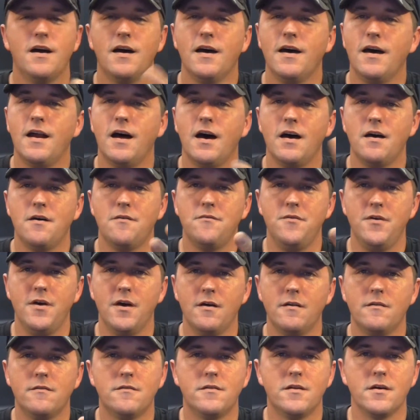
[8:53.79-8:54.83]
and I have
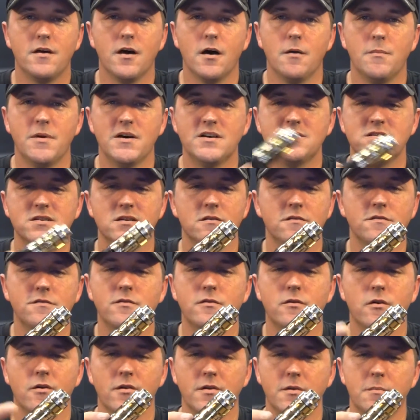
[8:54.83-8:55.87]
yet to cut myself
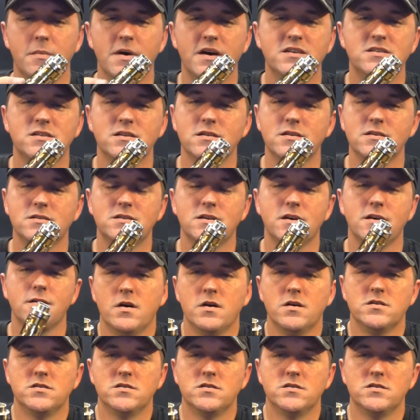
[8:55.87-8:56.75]
on the base of this thing.